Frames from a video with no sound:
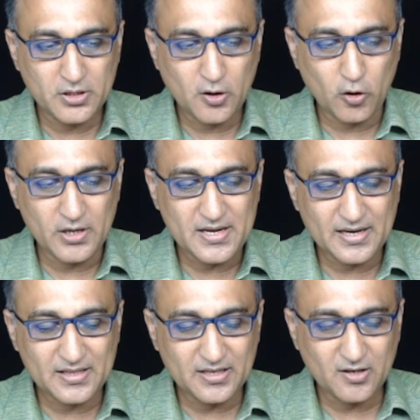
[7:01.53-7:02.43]
the calling
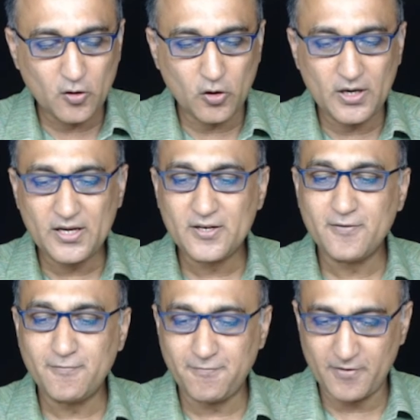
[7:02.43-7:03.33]
and the called
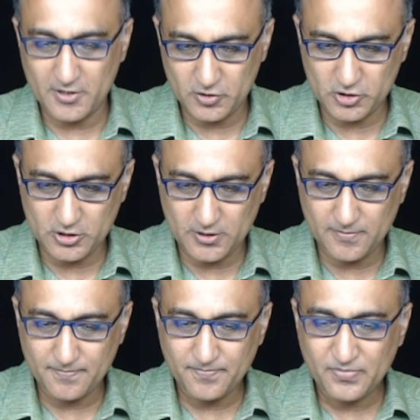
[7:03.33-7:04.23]

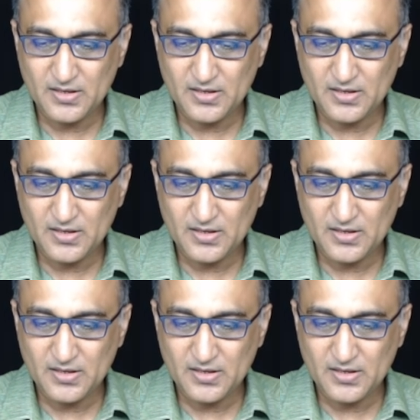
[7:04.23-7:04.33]
function.